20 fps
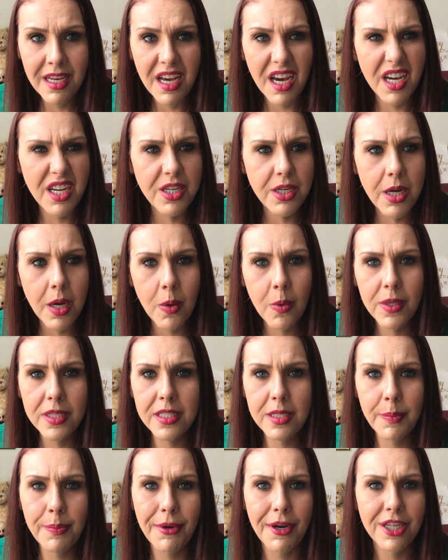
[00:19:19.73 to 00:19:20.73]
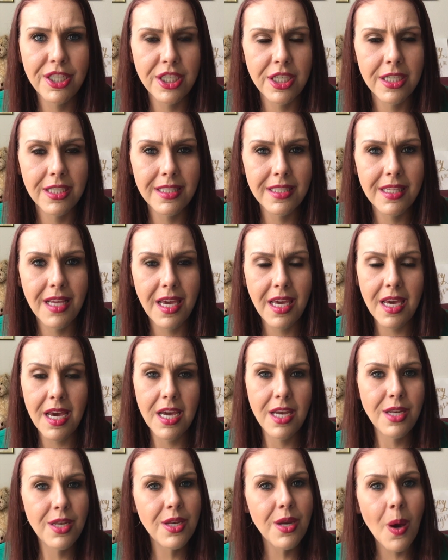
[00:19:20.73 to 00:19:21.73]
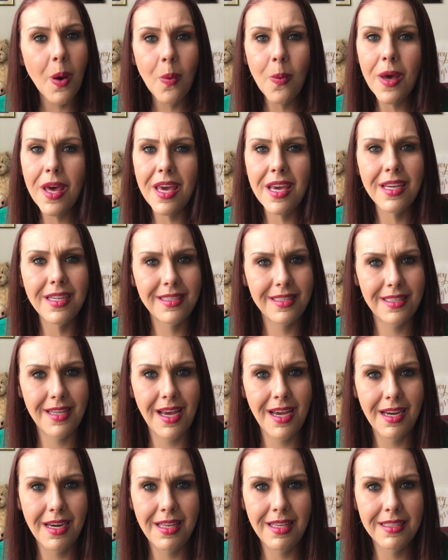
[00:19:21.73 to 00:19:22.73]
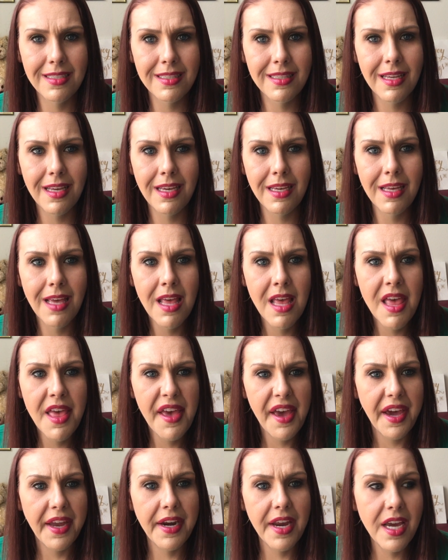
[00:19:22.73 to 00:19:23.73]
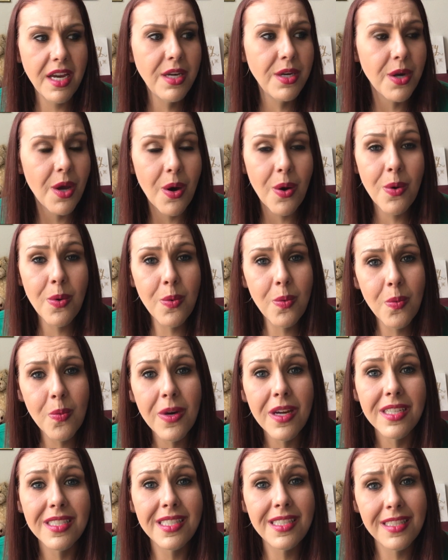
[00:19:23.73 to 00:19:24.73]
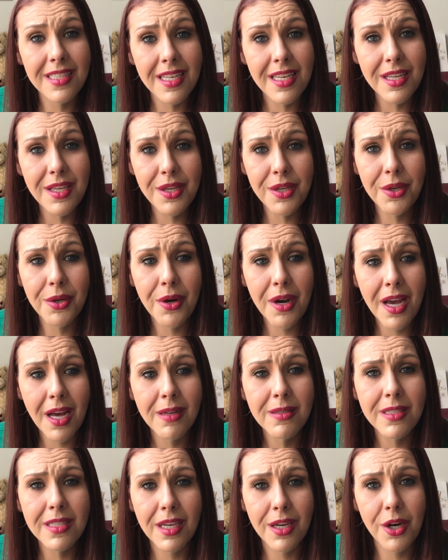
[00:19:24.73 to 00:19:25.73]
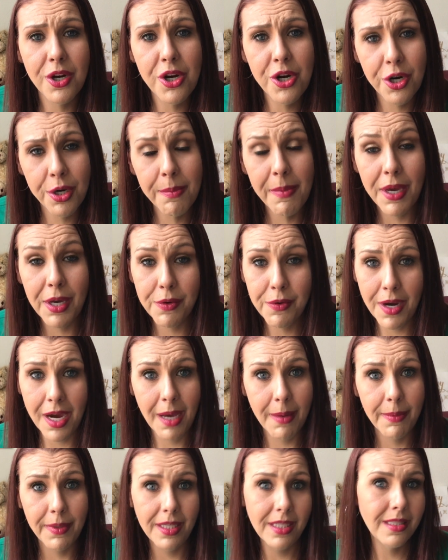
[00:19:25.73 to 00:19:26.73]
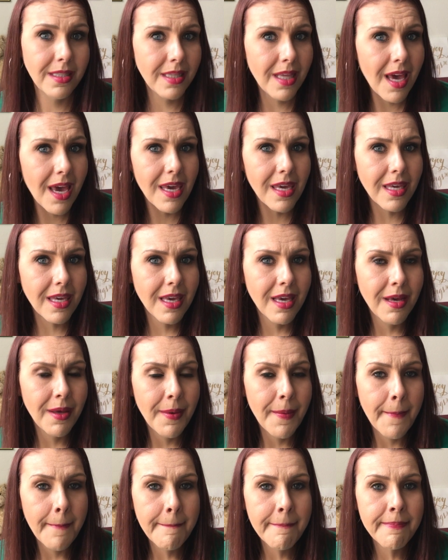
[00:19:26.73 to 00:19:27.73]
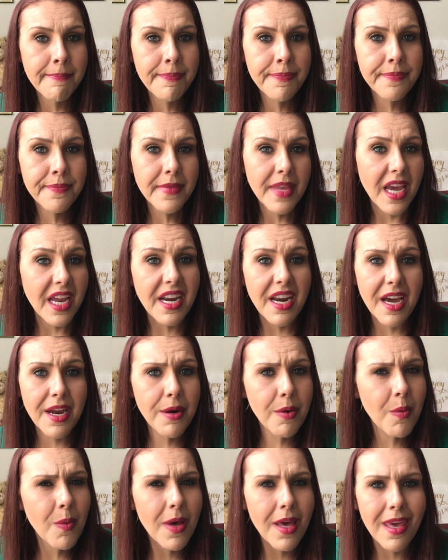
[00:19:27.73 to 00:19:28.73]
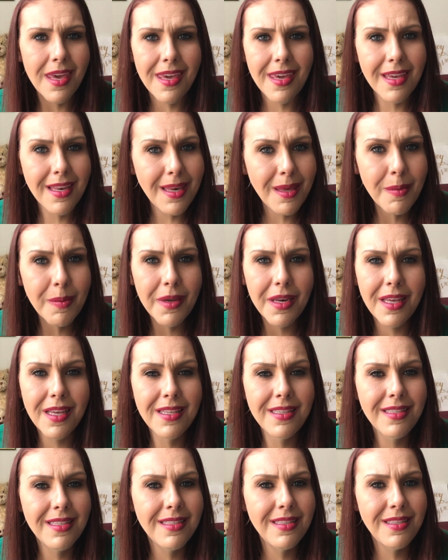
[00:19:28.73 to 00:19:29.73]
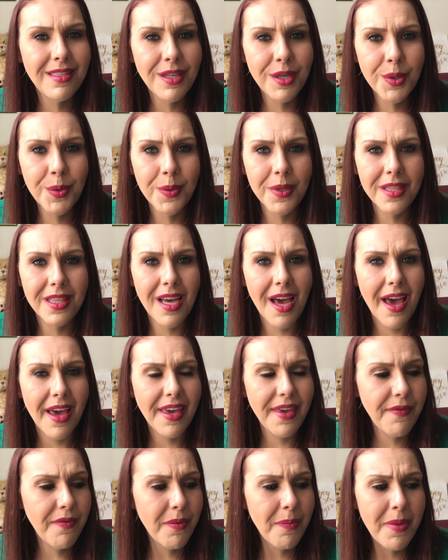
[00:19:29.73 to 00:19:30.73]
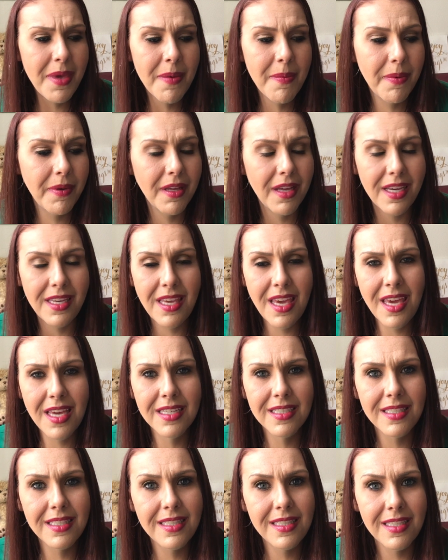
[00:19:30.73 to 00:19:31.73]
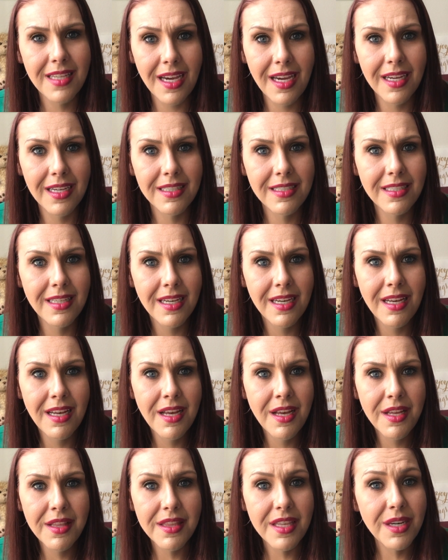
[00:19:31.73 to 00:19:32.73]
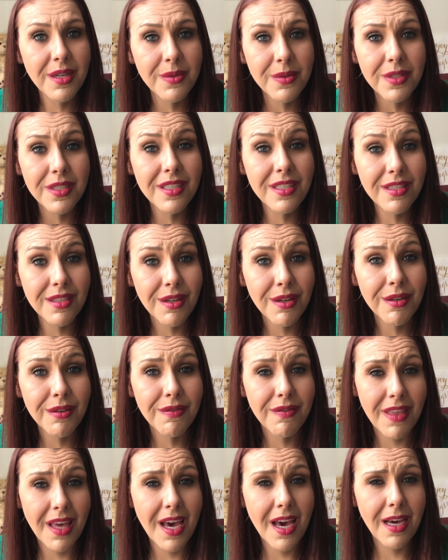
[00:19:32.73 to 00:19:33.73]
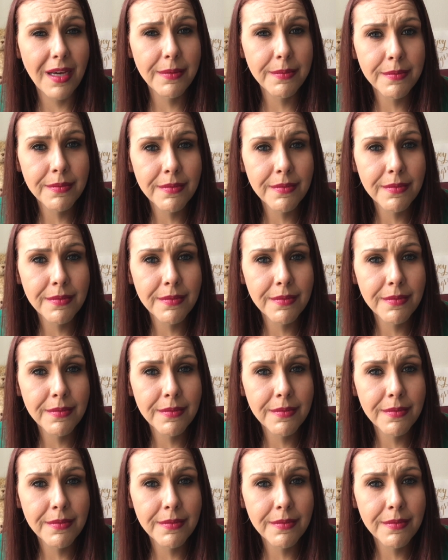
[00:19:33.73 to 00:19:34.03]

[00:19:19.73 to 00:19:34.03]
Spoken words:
I know what depression is like. I know what anxiety is like. And I know what sitting in your house like a hermit crab is like. And I don't want anybody to deal with that. Even people I can't stand. They don't deserve that.